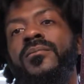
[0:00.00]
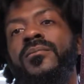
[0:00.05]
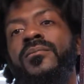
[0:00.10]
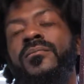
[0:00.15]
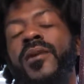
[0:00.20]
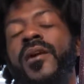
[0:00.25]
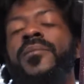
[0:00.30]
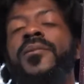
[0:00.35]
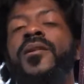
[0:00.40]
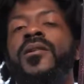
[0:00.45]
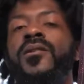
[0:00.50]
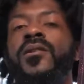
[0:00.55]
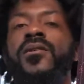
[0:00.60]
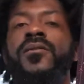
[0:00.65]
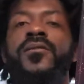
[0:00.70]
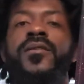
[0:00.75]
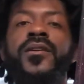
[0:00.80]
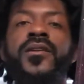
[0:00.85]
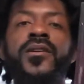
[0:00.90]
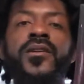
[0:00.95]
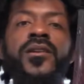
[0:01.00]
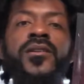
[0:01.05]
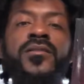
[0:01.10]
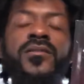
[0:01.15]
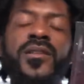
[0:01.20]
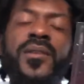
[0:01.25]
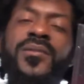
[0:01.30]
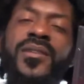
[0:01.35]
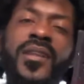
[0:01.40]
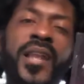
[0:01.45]
Maybe a little over a year,
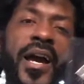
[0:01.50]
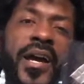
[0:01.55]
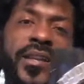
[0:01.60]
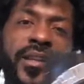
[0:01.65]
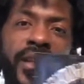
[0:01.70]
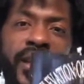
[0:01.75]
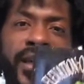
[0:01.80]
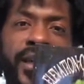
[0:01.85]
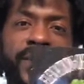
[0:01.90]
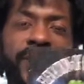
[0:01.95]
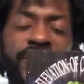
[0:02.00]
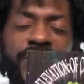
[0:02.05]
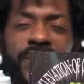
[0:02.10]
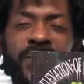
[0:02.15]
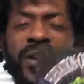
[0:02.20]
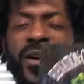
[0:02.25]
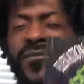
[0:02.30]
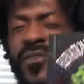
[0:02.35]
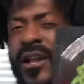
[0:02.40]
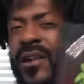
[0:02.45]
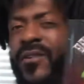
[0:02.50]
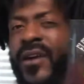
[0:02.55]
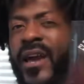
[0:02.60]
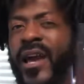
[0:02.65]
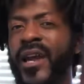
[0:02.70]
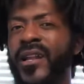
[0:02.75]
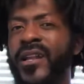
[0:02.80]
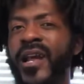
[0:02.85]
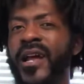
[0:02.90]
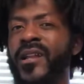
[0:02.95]
something like that. Well, if I don't
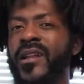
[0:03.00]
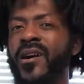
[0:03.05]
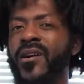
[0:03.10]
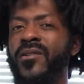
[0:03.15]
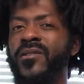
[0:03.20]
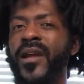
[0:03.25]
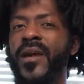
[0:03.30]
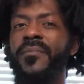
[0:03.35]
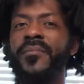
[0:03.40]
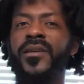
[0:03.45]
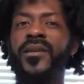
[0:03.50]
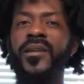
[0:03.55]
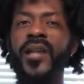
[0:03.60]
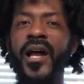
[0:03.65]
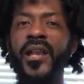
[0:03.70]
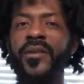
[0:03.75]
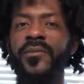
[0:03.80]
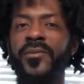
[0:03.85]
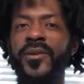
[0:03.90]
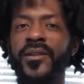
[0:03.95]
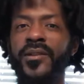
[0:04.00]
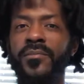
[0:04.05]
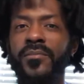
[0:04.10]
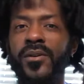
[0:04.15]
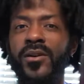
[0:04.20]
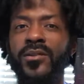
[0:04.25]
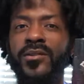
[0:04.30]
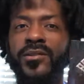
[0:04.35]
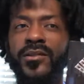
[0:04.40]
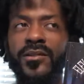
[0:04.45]
have it that long, that means I didn't read the
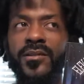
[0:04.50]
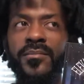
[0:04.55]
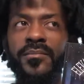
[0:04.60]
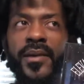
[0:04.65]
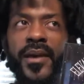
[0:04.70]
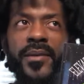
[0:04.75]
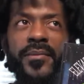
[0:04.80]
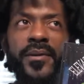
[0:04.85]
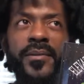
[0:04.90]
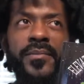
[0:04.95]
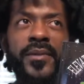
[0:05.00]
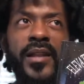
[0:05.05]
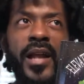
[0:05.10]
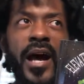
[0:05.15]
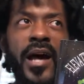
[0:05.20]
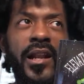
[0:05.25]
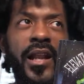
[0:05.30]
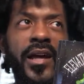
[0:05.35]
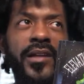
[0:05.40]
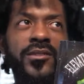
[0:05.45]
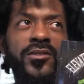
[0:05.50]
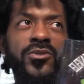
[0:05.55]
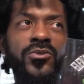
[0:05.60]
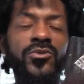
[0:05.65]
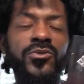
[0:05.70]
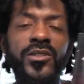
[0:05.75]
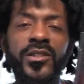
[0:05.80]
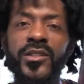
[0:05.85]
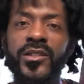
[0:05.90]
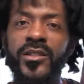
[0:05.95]
book till maybe it been out like
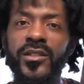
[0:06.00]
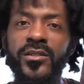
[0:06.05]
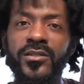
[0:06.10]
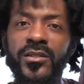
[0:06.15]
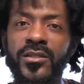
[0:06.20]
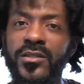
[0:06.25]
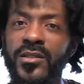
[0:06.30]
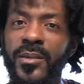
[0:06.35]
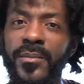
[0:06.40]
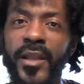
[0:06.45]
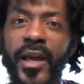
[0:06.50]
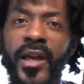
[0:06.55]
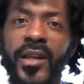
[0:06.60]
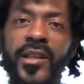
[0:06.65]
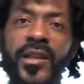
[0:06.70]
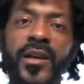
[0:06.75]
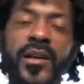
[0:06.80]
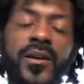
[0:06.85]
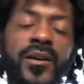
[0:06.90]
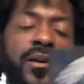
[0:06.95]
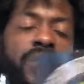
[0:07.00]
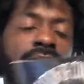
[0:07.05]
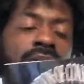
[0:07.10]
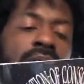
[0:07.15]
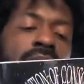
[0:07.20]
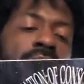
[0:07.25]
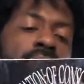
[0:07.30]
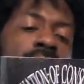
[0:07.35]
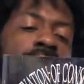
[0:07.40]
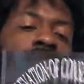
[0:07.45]
2 years or something like that. I don't
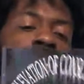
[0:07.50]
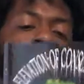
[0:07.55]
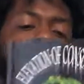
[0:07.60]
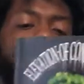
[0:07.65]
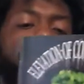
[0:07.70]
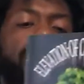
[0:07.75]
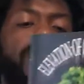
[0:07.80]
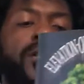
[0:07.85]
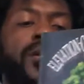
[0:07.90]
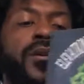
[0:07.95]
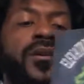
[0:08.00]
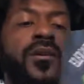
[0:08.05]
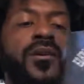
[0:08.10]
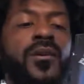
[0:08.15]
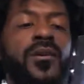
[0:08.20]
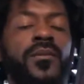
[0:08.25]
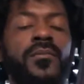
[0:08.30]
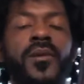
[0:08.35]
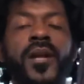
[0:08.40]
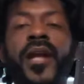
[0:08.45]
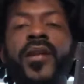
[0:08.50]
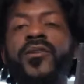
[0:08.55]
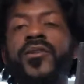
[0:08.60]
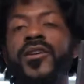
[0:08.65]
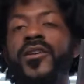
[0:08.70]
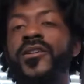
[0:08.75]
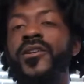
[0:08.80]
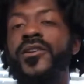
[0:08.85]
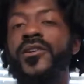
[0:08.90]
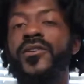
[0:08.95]
know. But I know
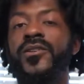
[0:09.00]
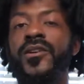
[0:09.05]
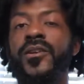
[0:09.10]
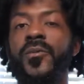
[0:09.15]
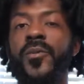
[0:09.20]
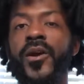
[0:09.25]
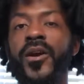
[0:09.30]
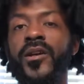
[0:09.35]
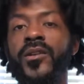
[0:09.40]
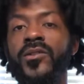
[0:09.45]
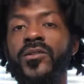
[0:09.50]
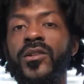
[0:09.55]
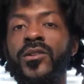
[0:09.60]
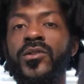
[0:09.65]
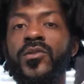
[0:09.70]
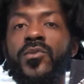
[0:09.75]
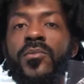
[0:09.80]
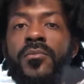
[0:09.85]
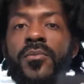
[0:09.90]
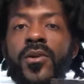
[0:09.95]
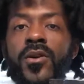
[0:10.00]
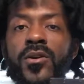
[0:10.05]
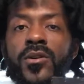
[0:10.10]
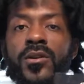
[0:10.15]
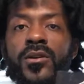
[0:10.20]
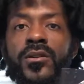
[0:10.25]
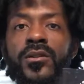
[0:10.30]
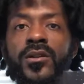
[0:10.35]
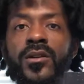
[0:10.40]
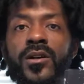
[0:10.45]
he currently working on a new book.